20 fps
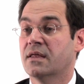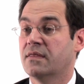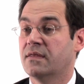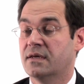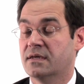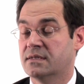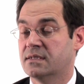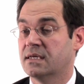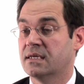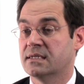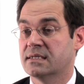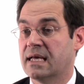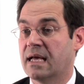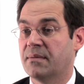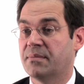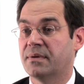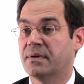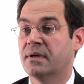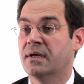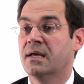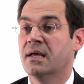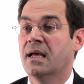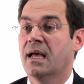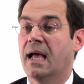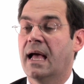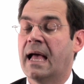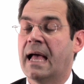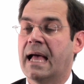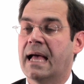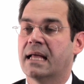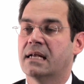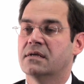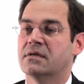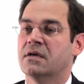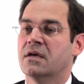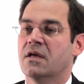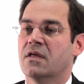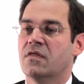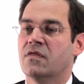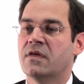these things happen. And
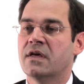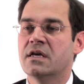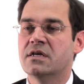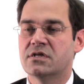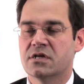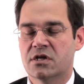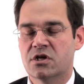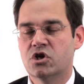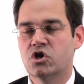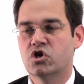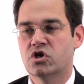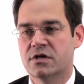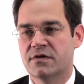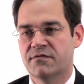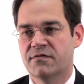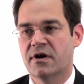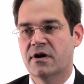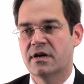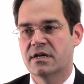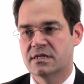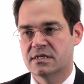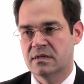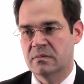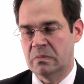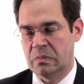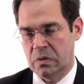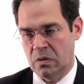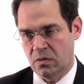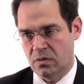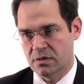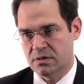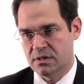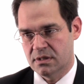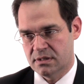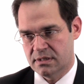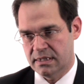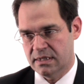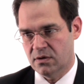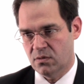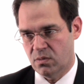these are usually very simple to
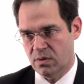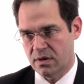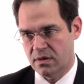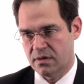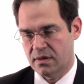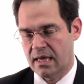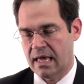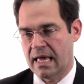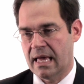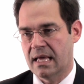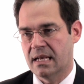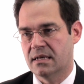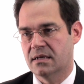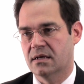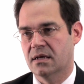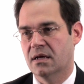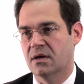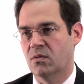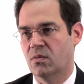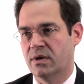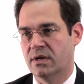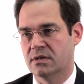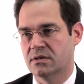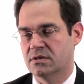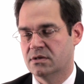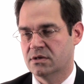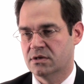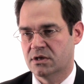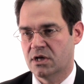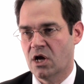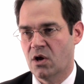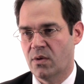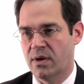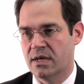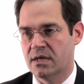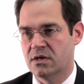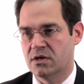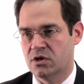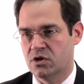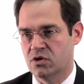deal with, and we can just go
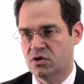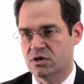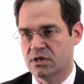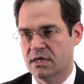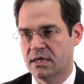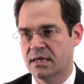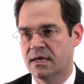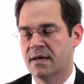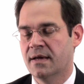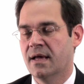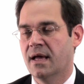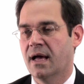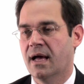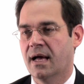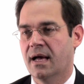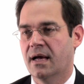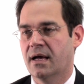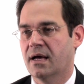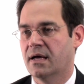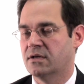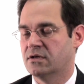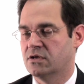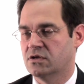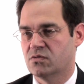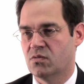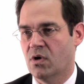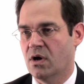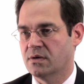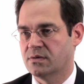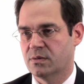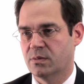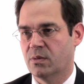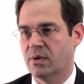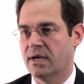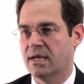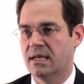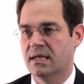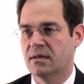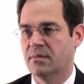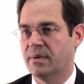in usually and just rasp away
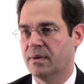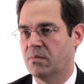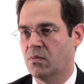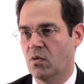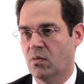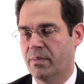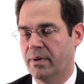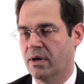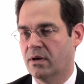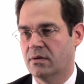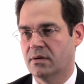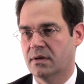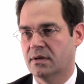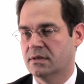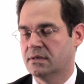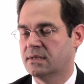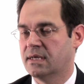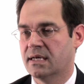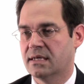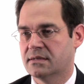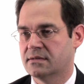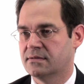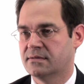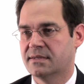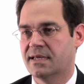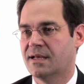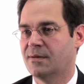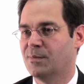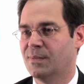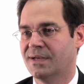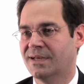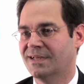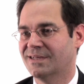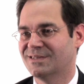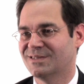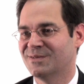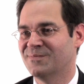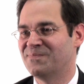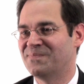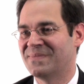a little bit more bone. It takes 10
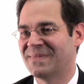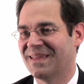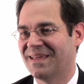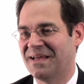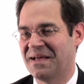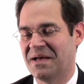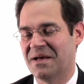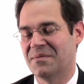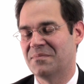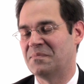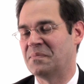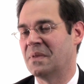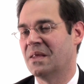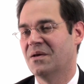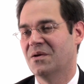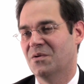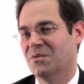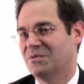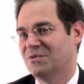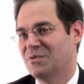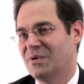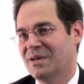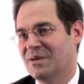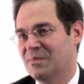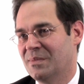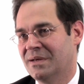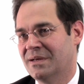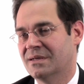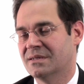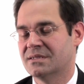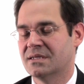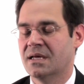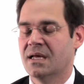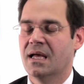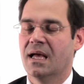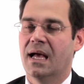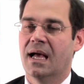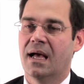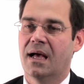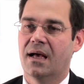minutes or 20 minutes,
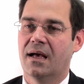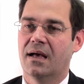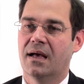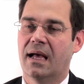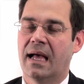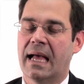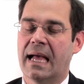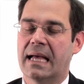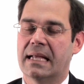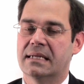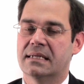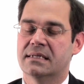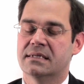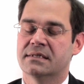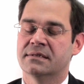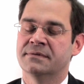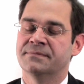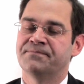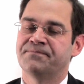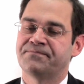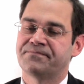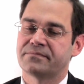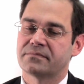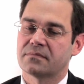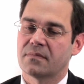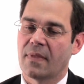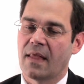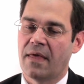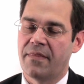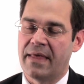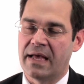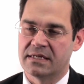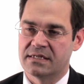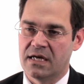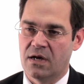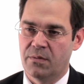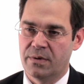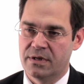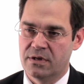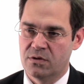and that's
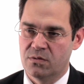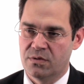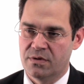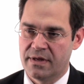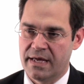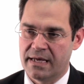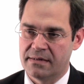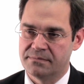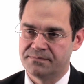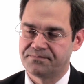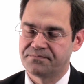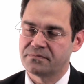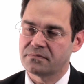how we deal with that.